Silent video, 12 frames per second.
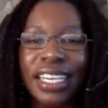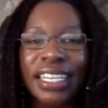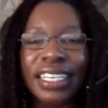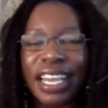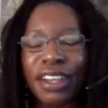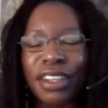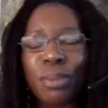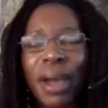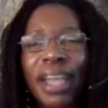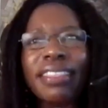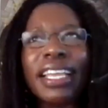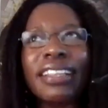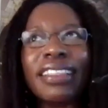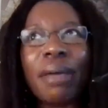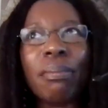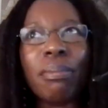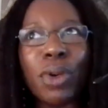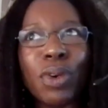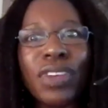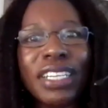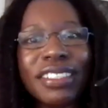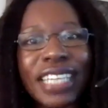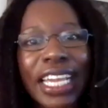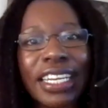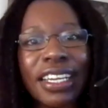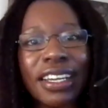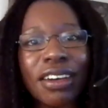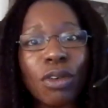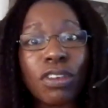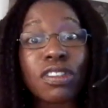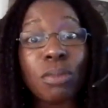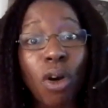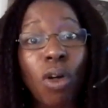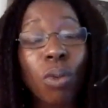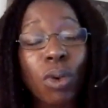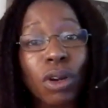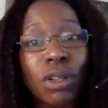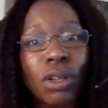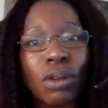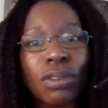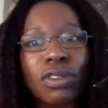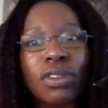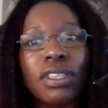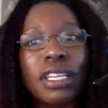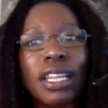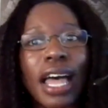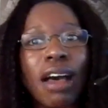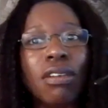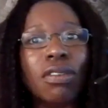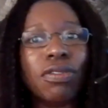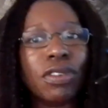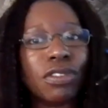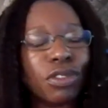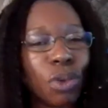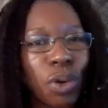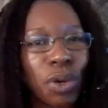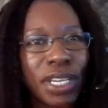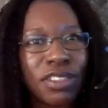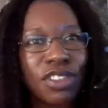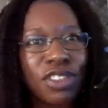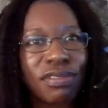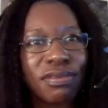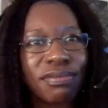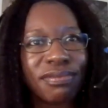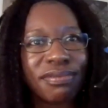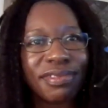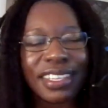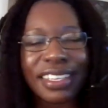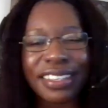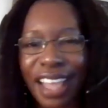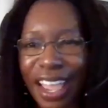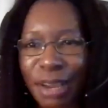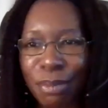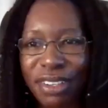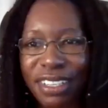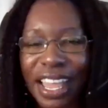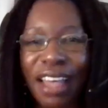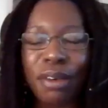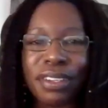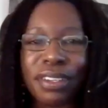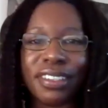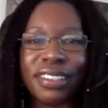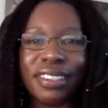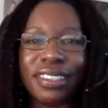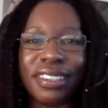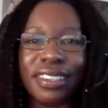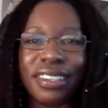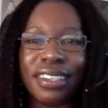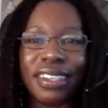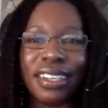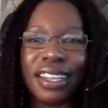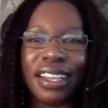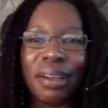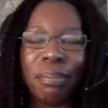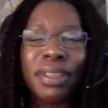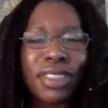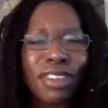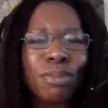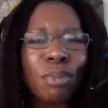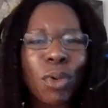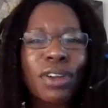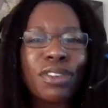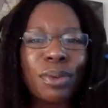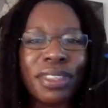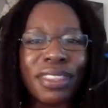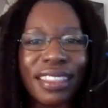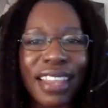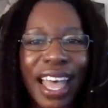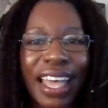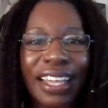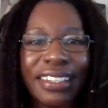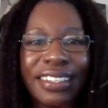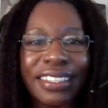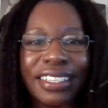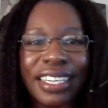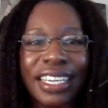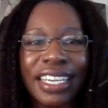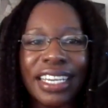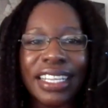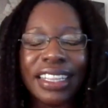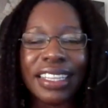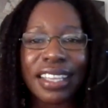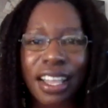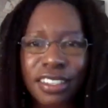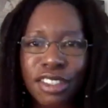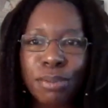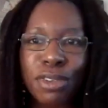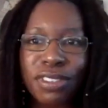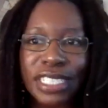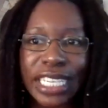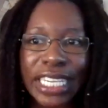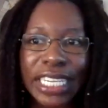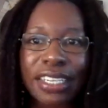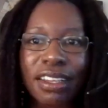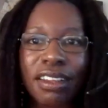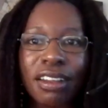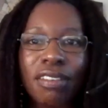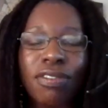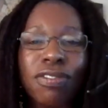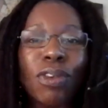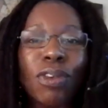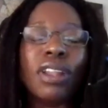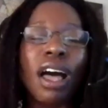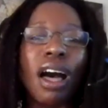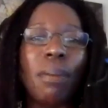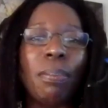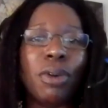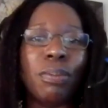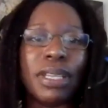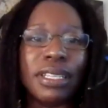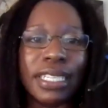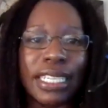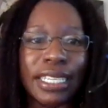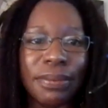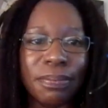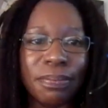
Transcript: Now, you might think that moving data or small workloads to the cloud for storage is hybrid cloud. But there's more to it than that. Customers need full operability.